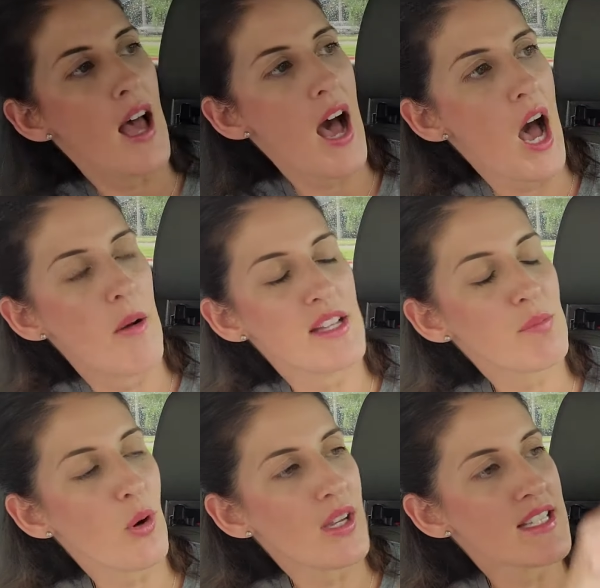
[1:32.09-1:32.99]
it's
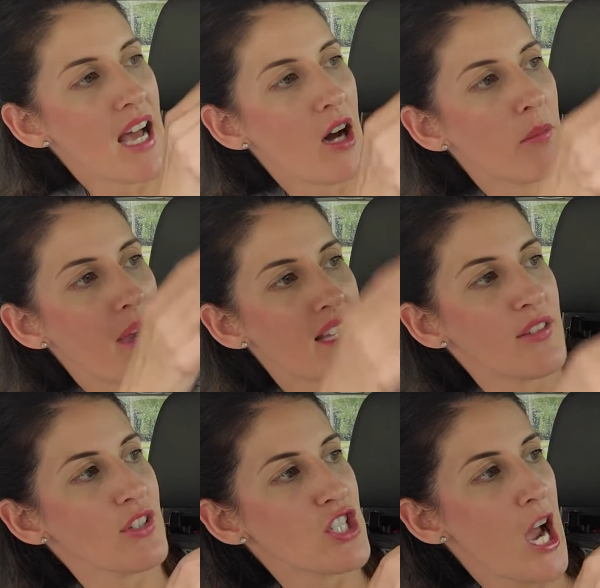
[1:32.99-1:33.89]
broken down by
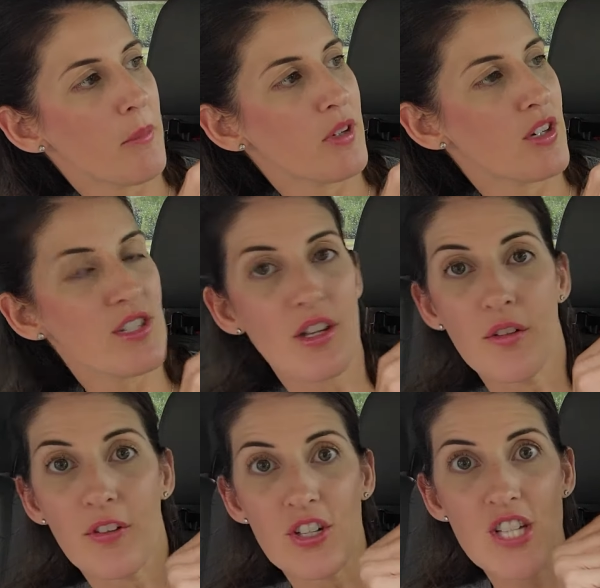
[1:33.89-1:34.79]
different chapters. So the
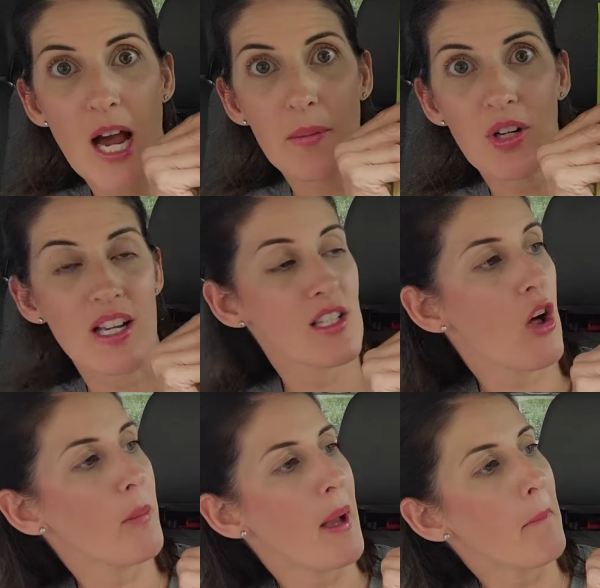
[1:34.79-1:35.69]
first chapter is
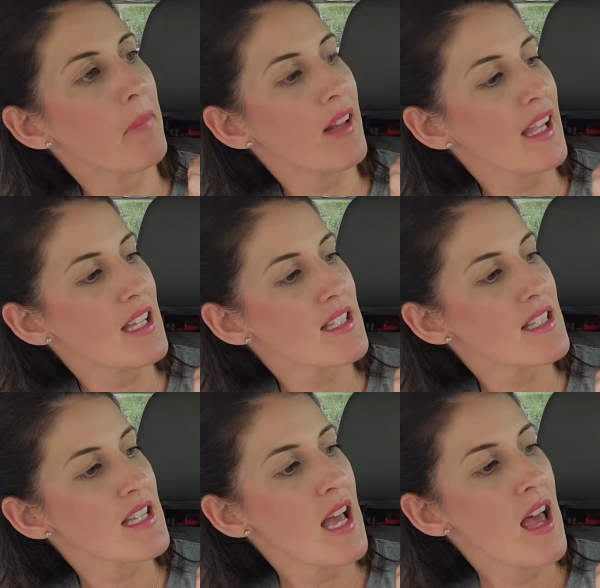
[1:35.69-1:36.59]
all about
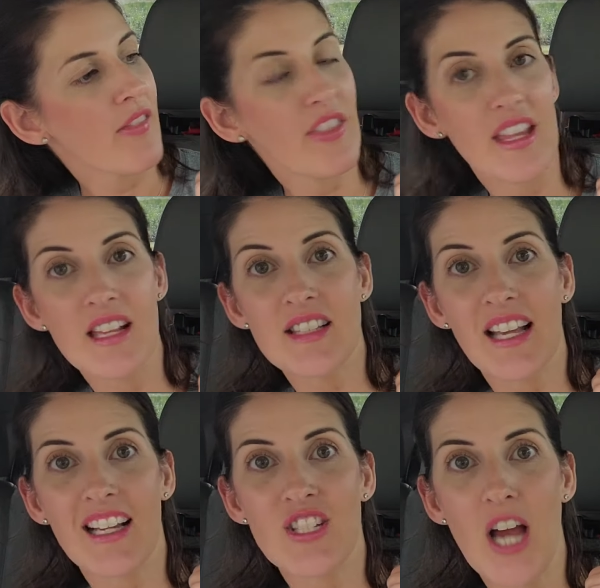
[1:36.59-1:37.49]
plants. The
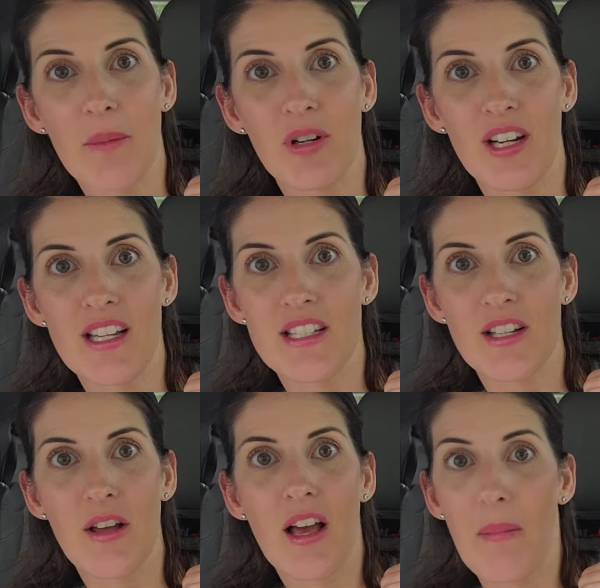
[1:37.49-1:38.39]
second chapter is
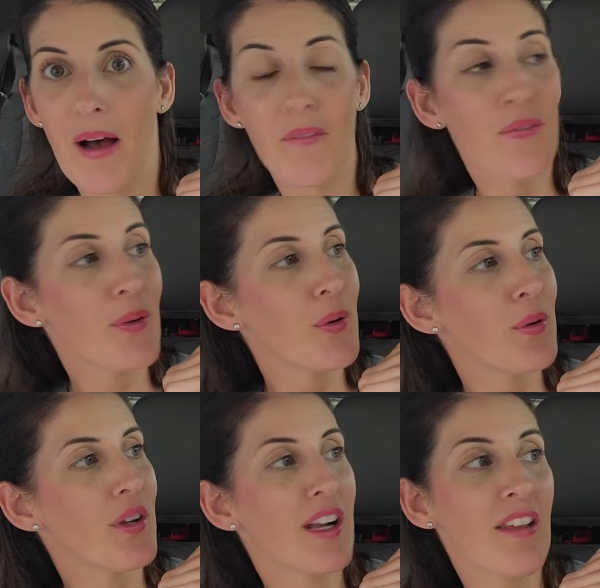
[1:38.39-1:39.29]
about
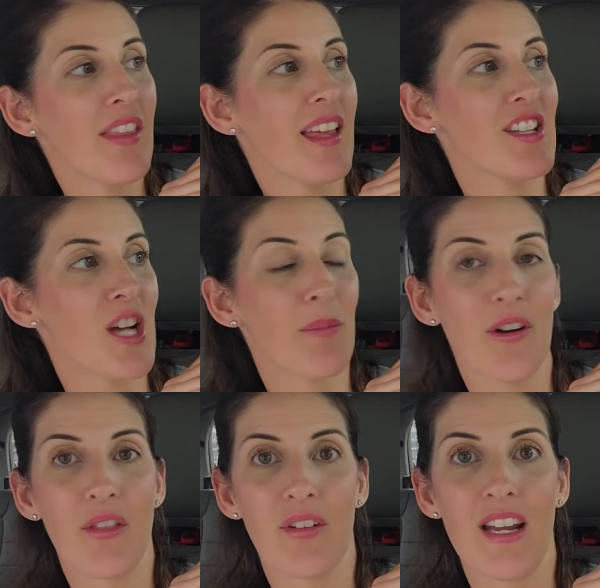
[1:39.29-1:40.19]
food. Then
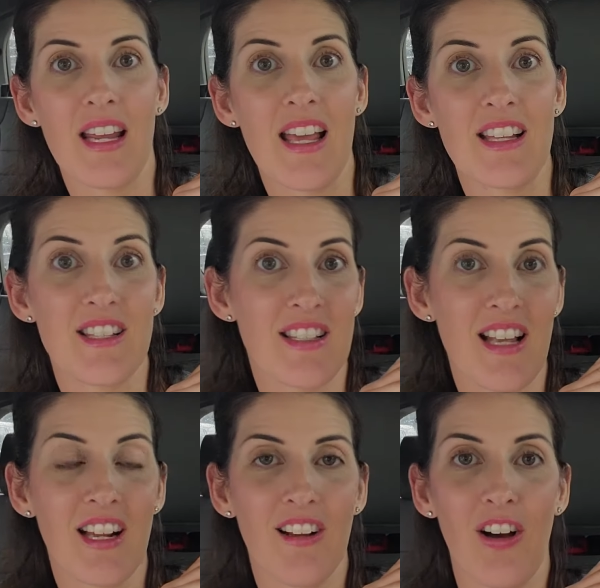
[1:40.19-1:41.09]
chapter 3 is
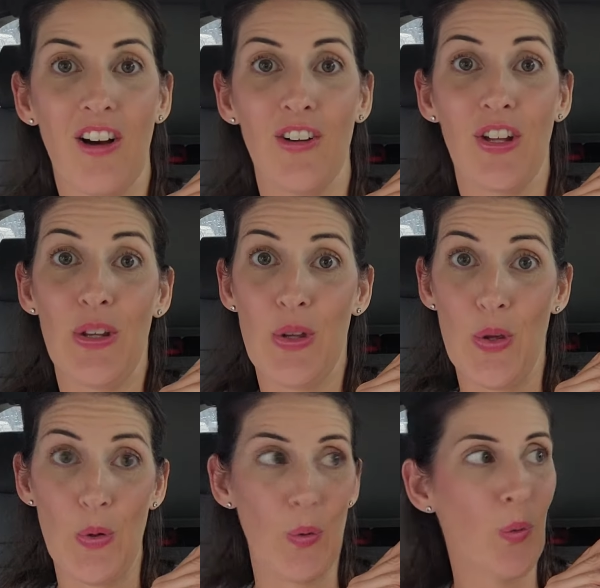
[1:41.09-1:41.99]
called
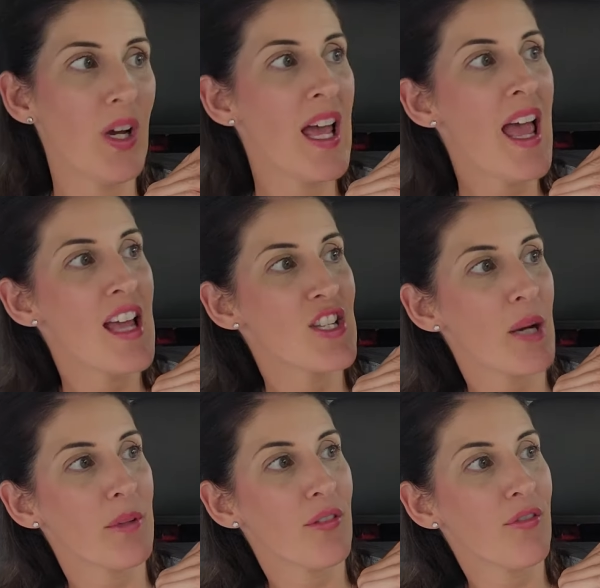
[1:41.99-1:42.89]
You.
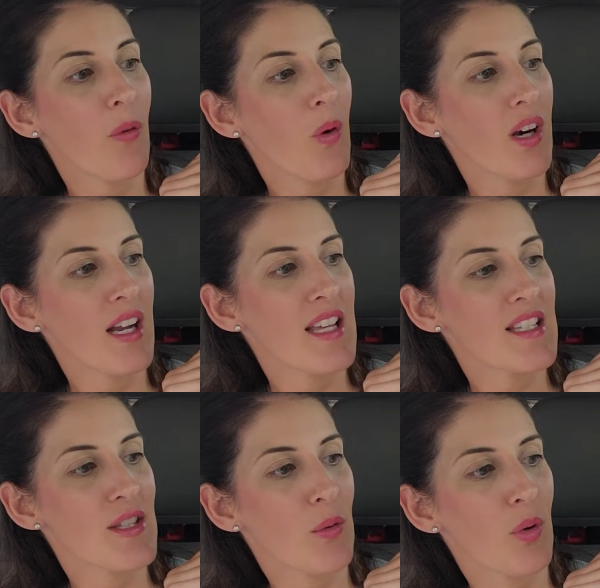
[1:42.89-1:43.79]
Chapter 4
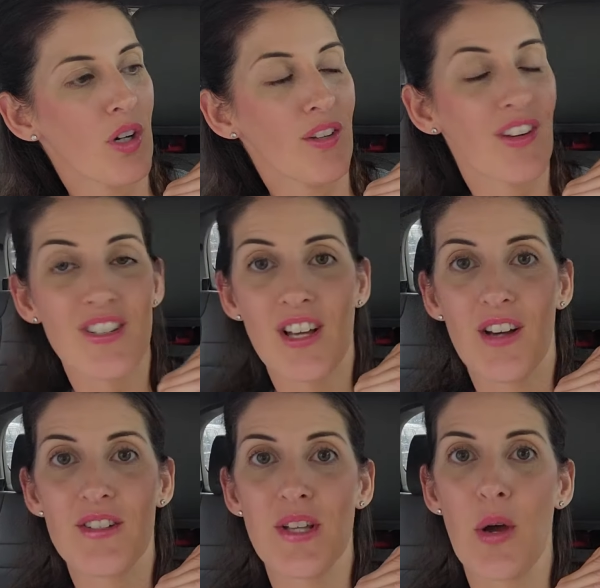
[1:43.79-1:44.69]
is the world. There's
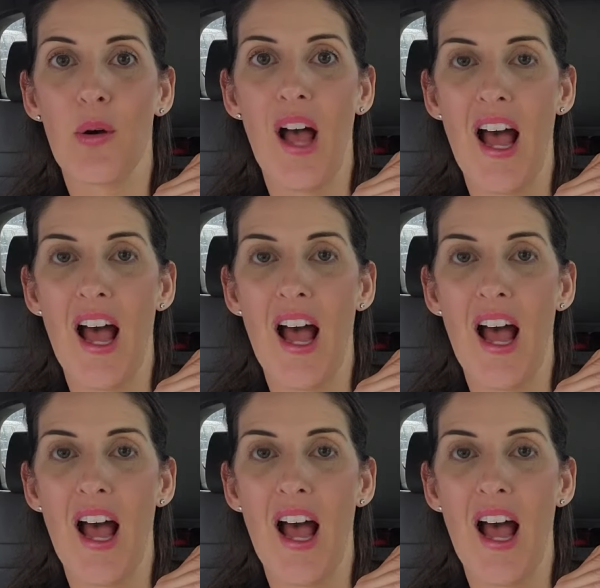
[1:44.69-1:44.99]
also